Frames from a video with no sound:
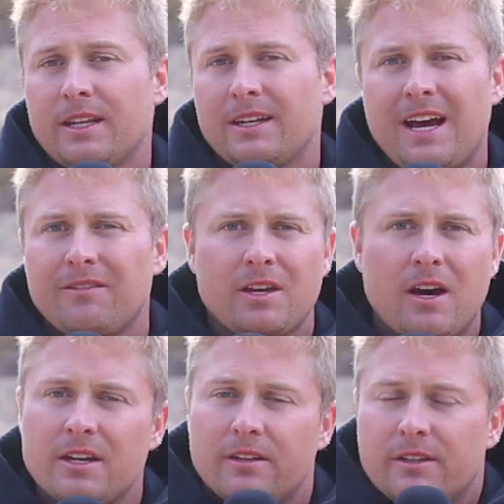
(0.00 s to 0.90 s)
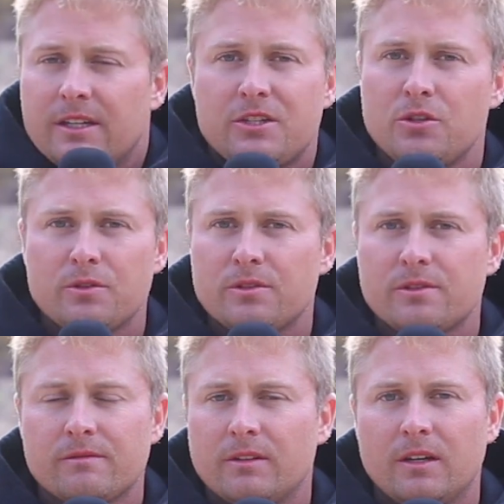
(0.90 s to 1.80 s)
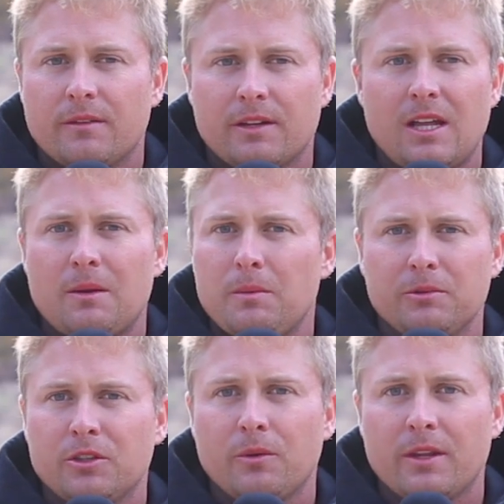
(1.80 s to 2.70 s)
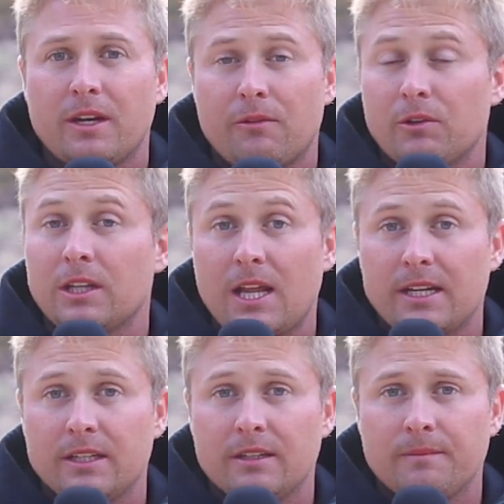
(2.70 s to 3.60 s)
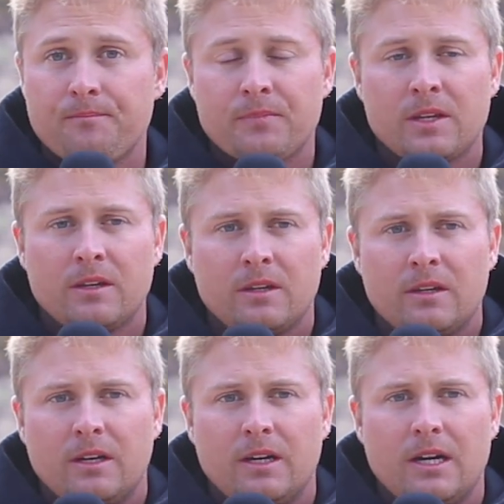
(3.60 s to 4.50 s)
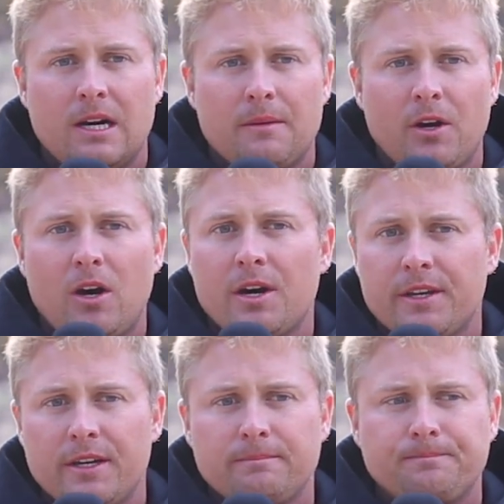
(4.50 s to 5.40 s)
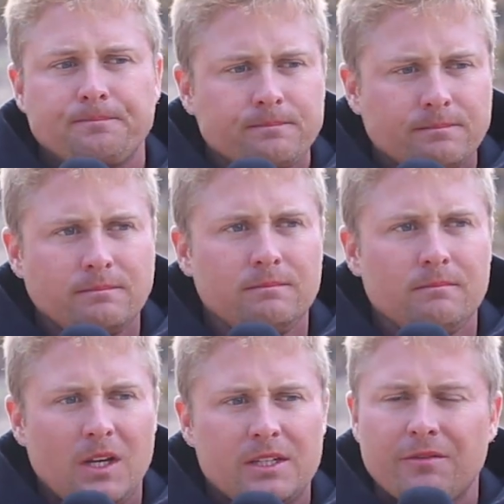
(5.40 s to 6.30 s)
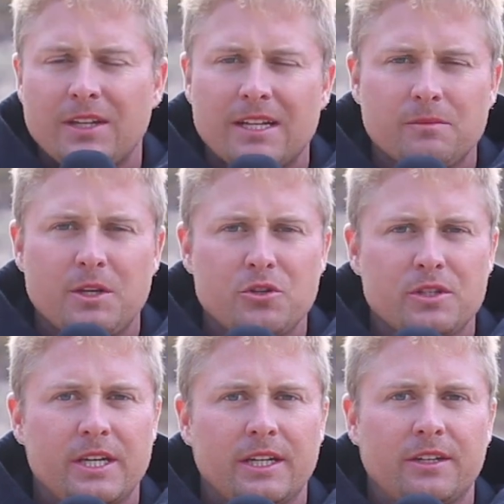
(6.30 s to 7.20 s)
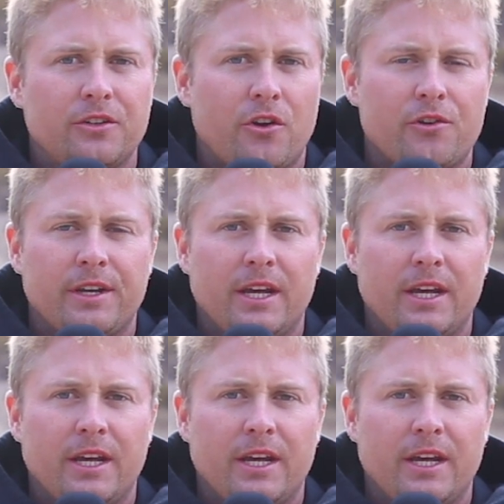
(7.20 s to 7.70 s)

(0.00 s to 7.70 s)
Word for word: I didn't have the, uh, the issues uh, that a lot of people do with it. I really liked it. Um, the Honda definitely had some issues getting it to turn